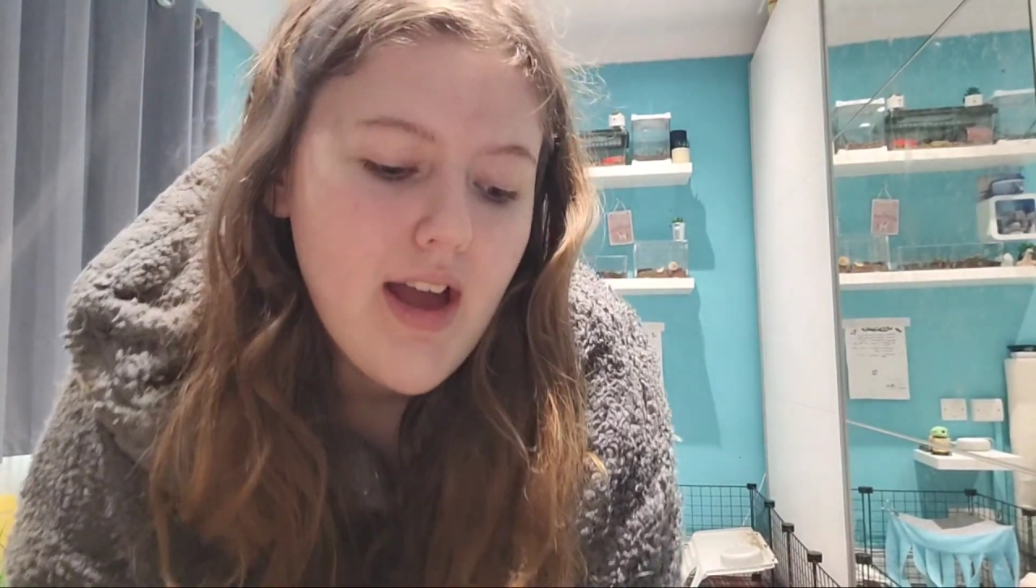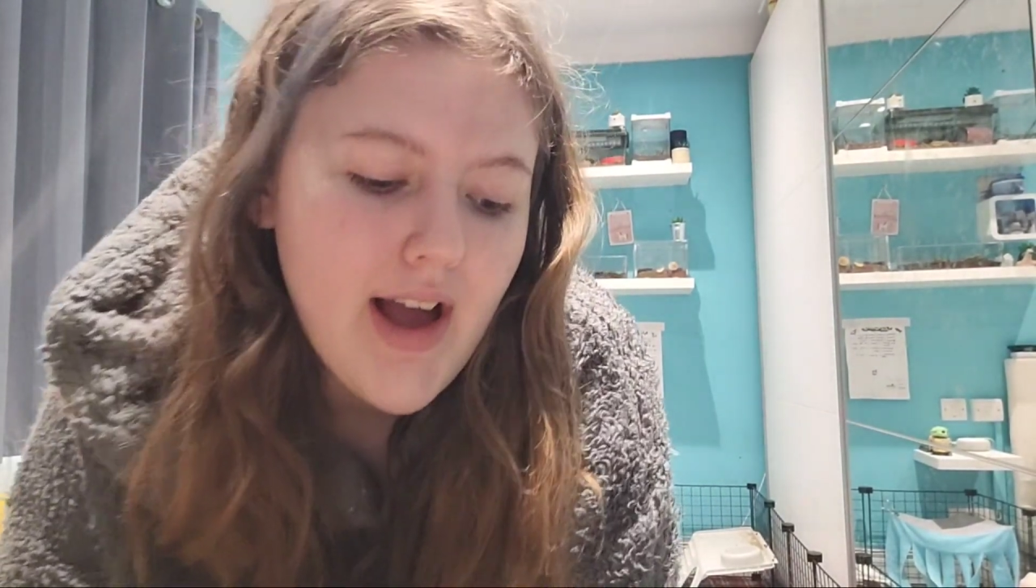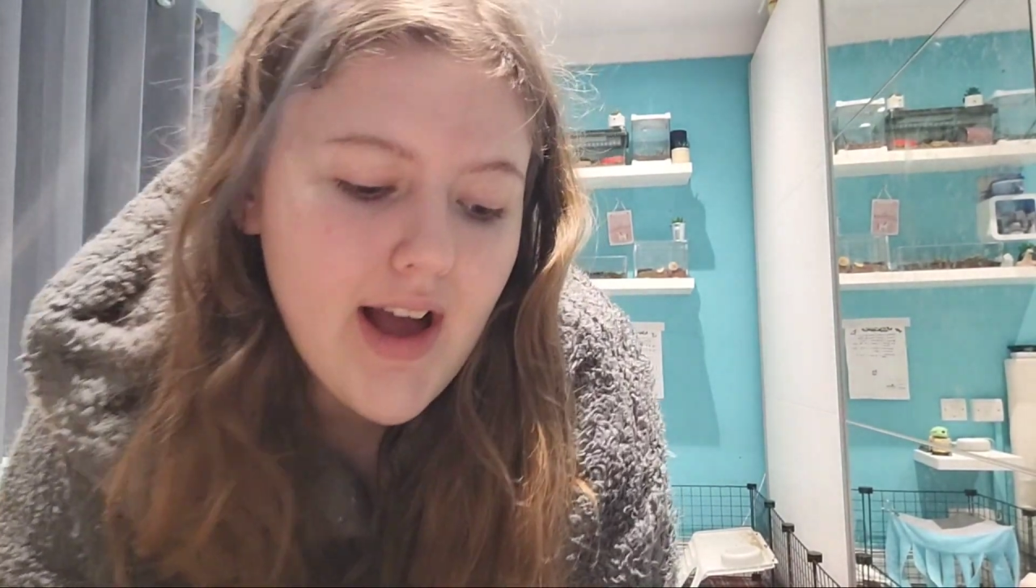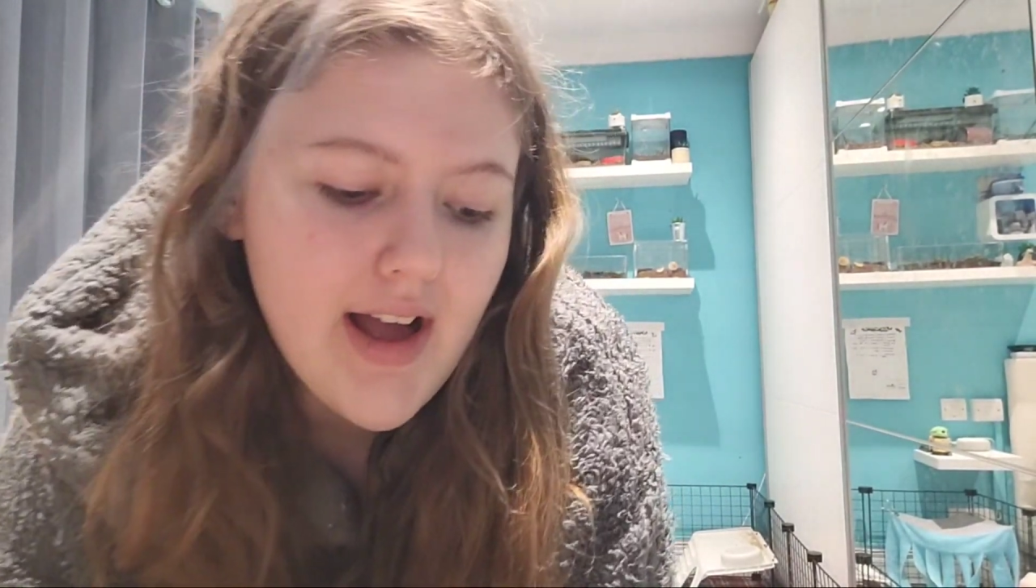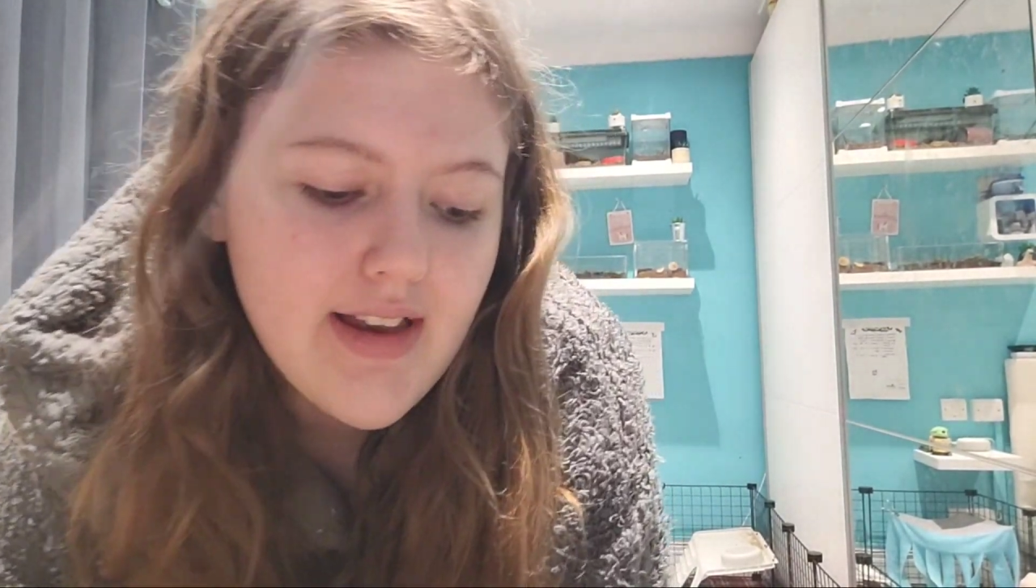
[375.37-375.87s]

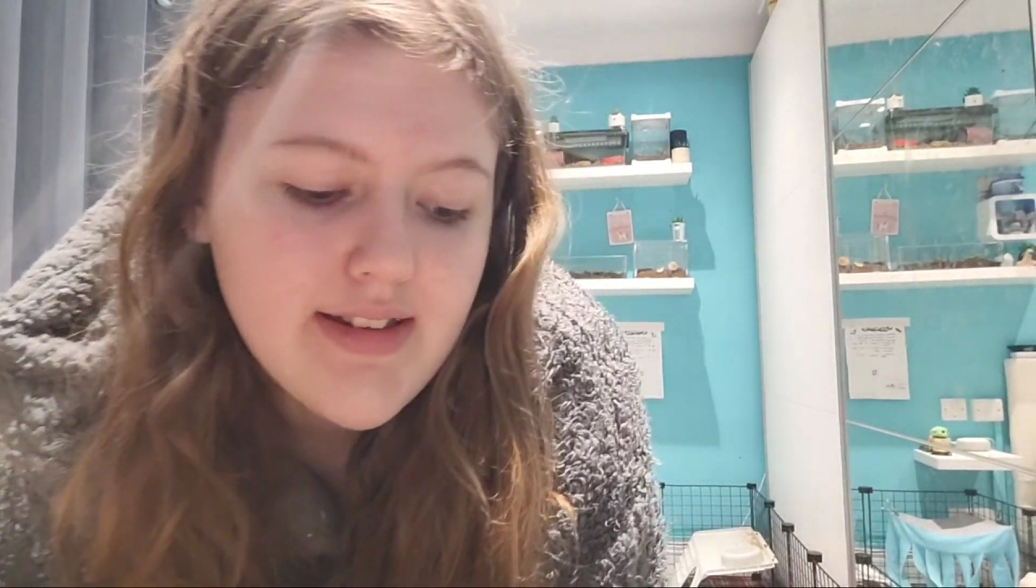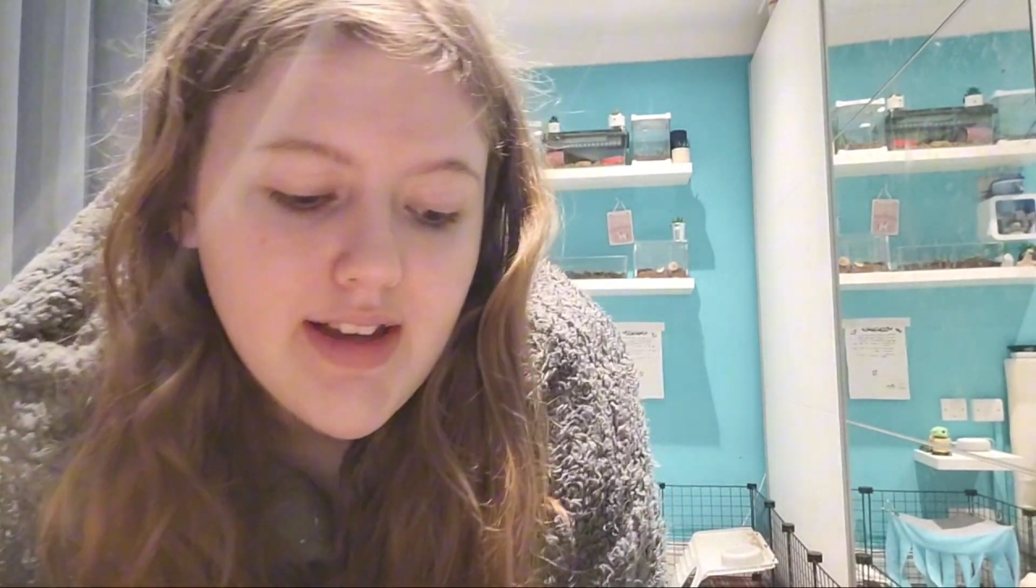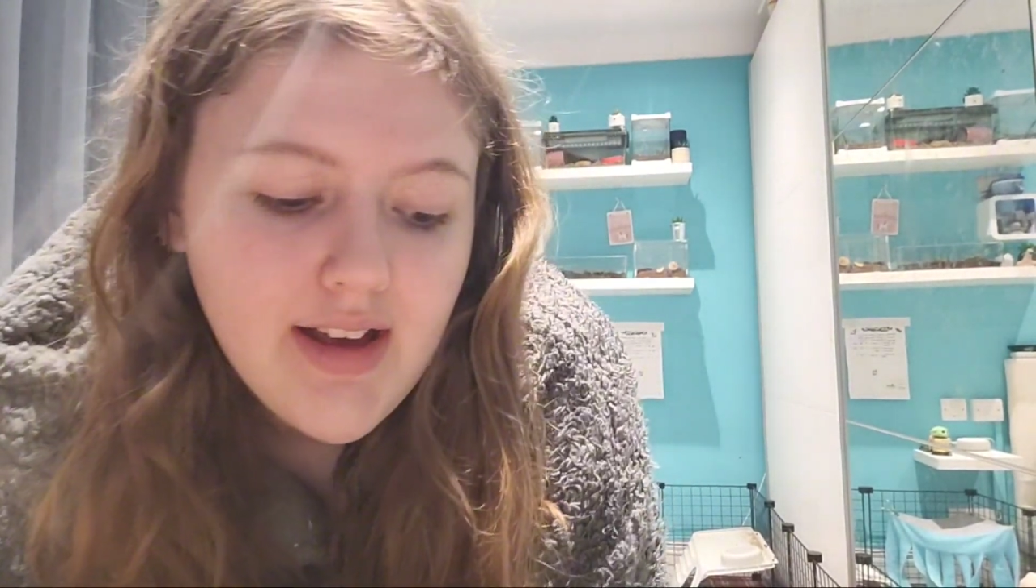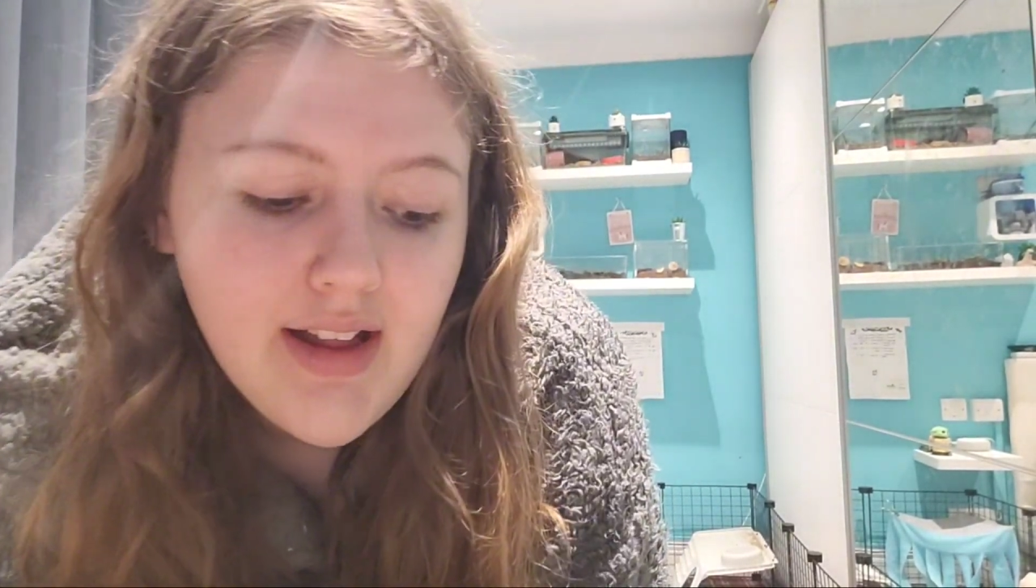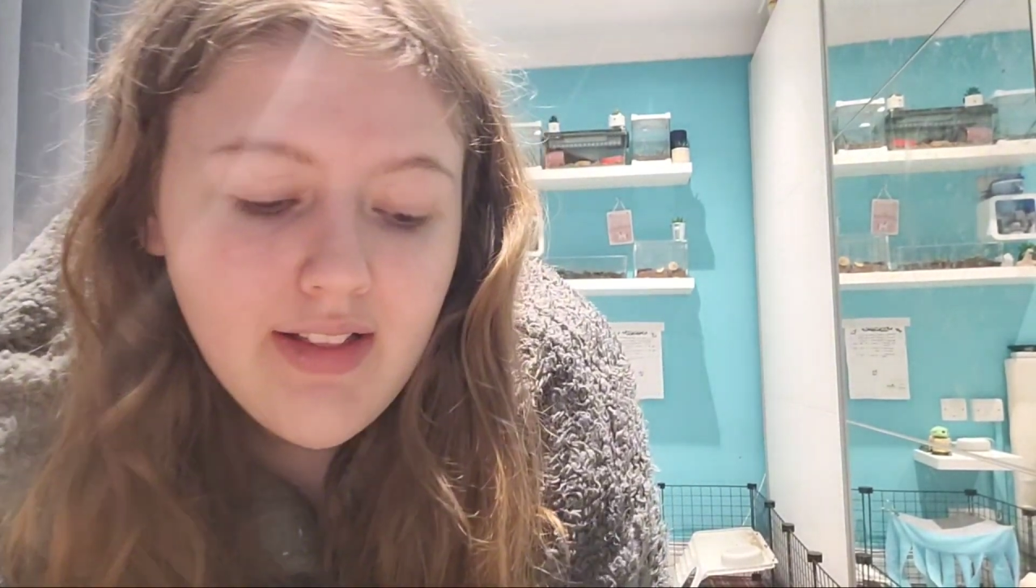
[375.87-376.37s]
and
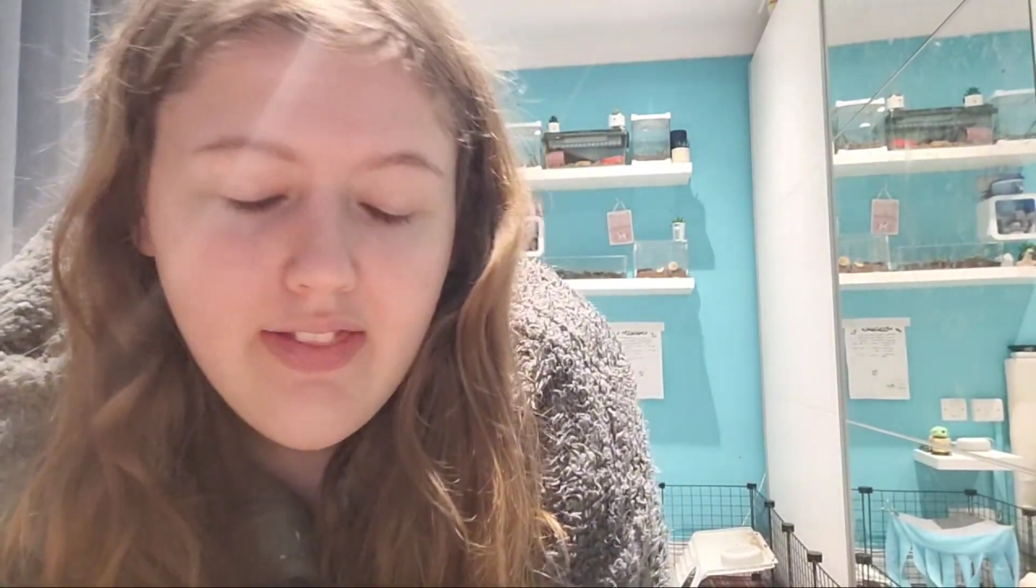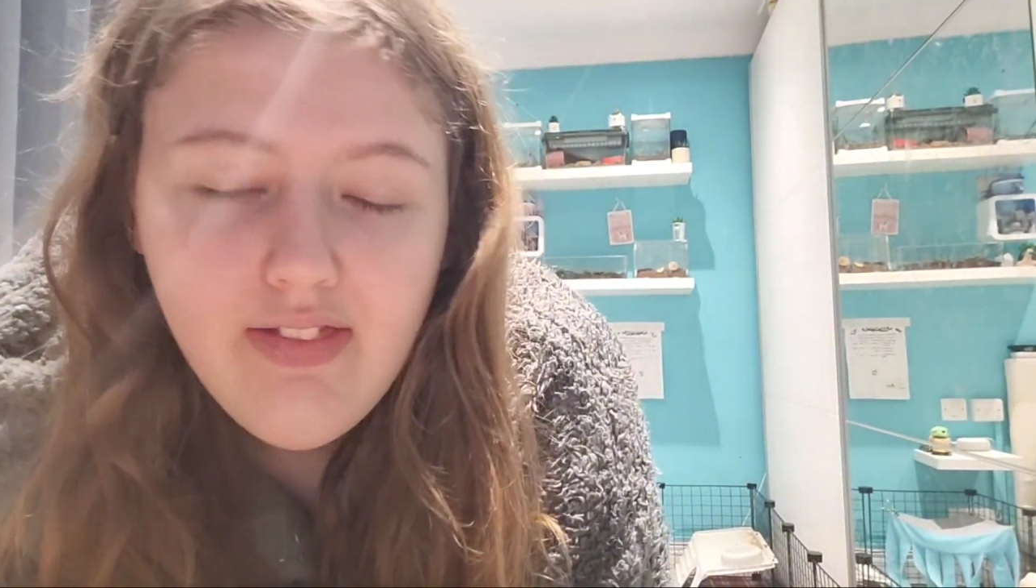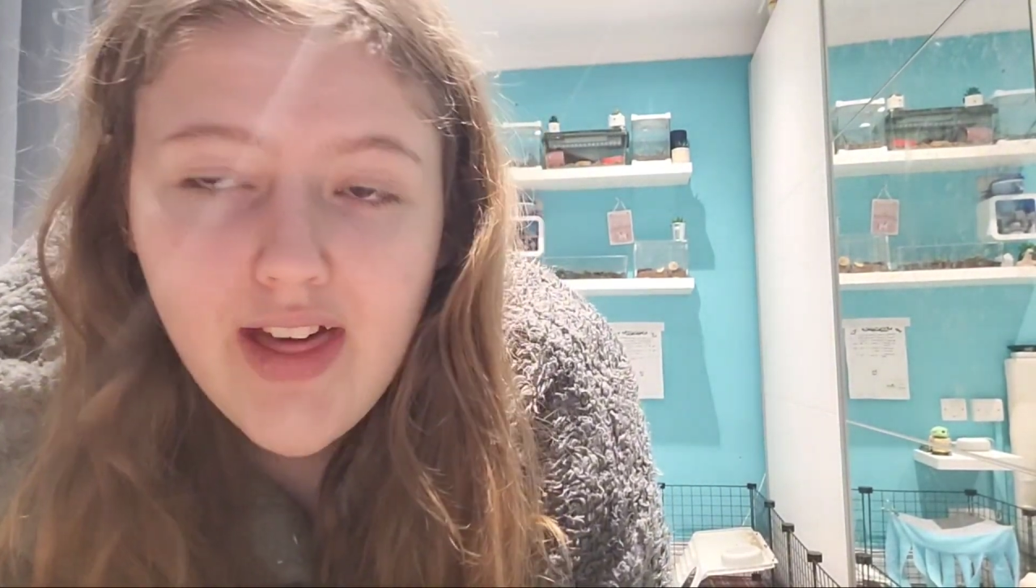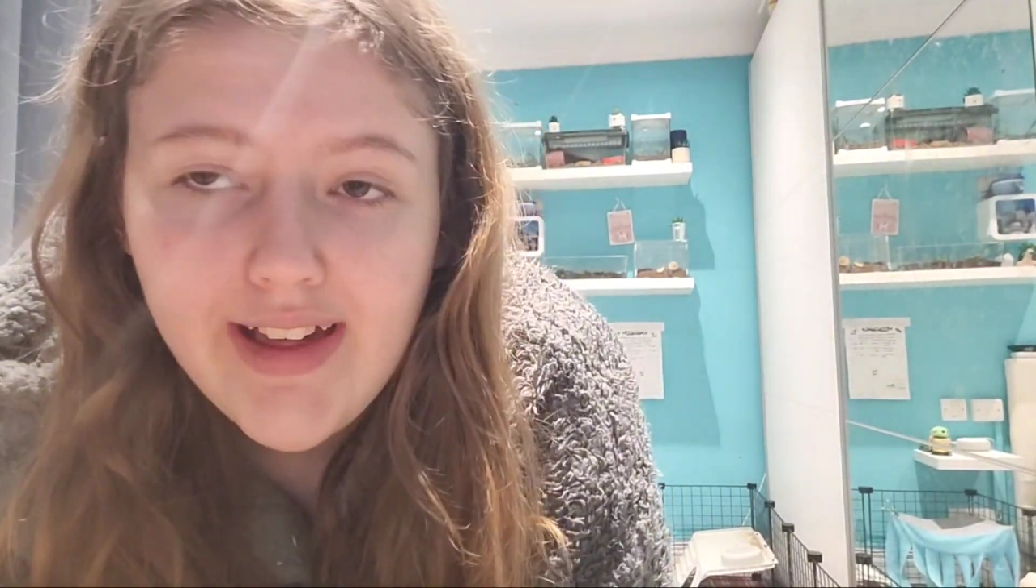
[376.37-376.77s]
they